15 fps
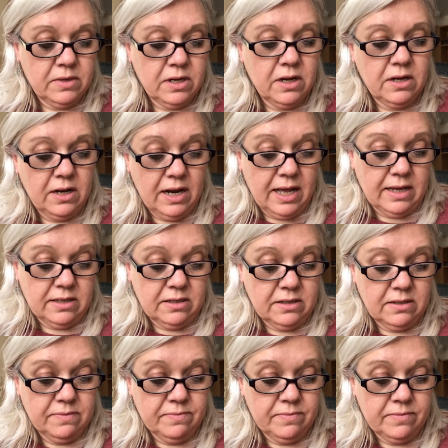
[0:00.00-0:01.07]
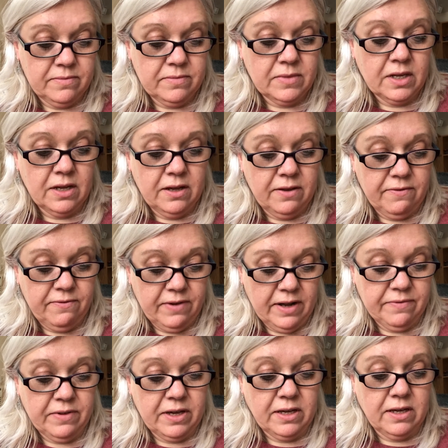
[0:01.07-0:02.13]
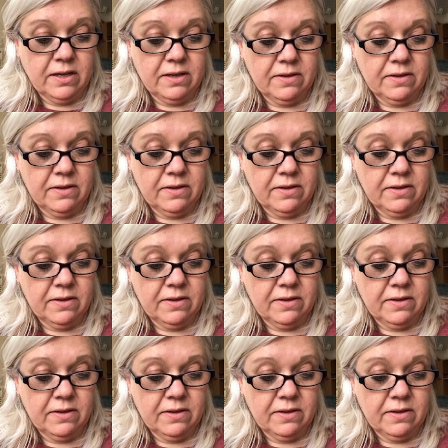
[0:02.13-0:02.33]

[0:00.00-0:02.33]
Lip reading: unless Flavio